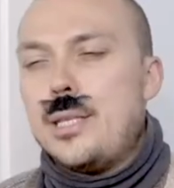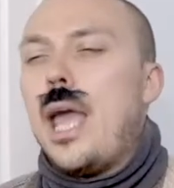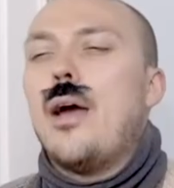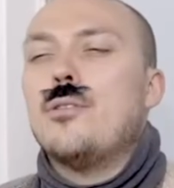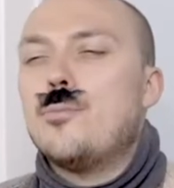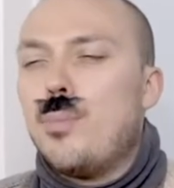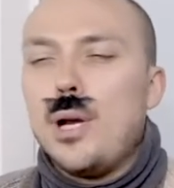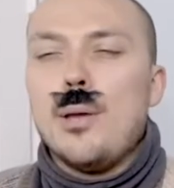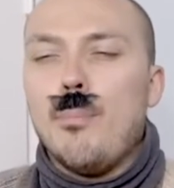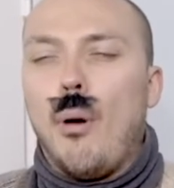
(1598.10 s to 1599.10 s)
Sounds
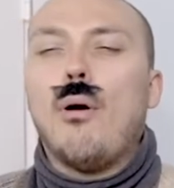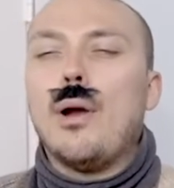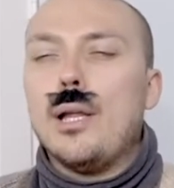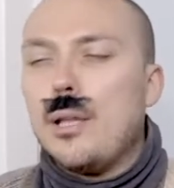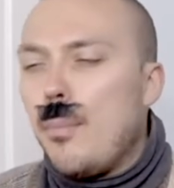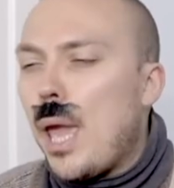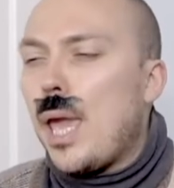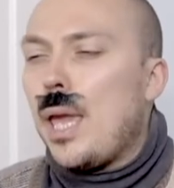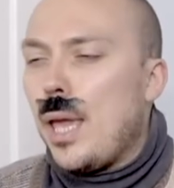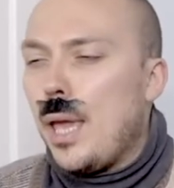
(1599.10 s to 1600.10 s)
pretty boring to
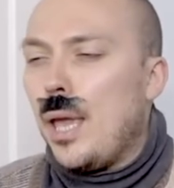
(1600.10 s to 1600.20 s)
me.